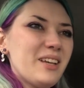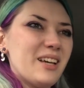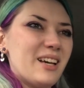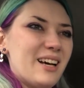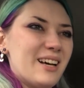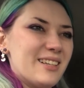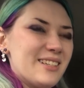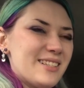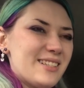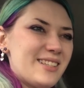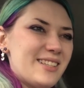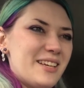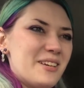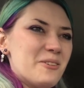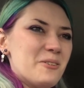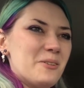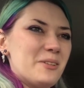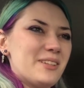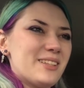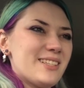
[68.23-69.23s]
artist thing
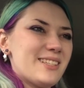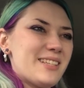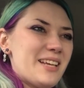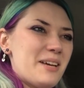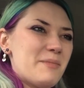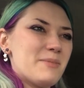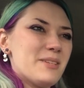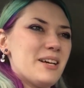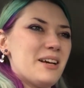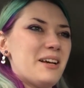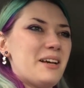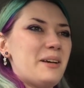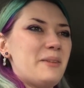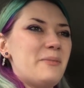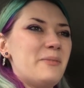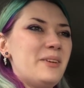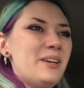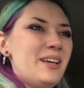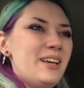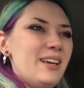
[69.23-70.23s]
all at the same
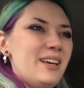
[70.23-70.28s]
time,